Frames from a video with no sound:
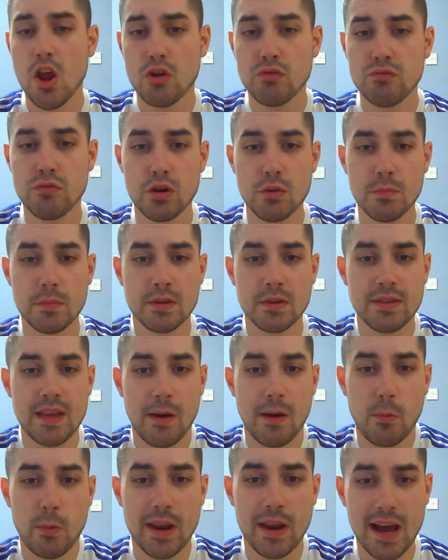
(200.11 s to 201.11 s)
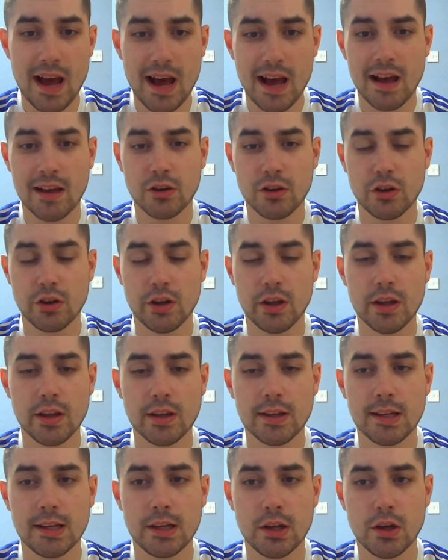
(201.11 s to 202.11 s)
rumoured that we are gonna,
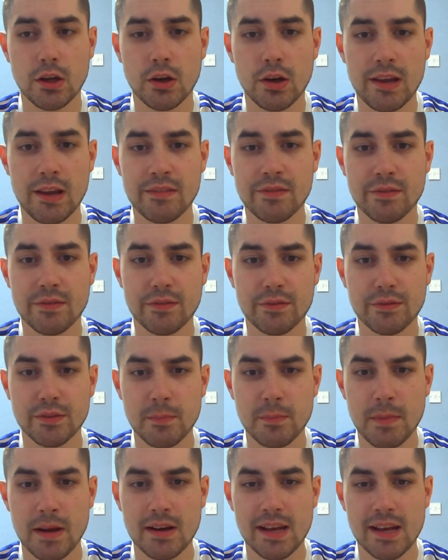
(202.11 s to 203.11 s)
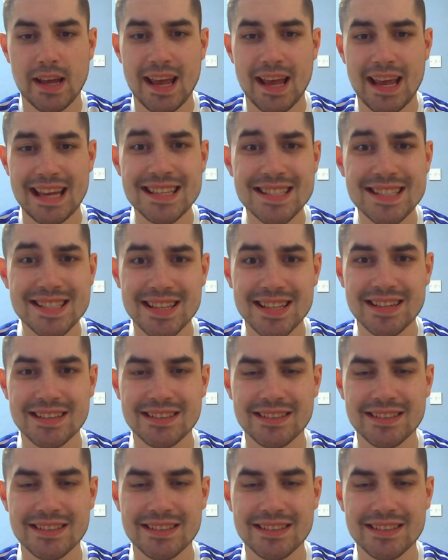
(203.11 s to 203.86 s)
if Meslier is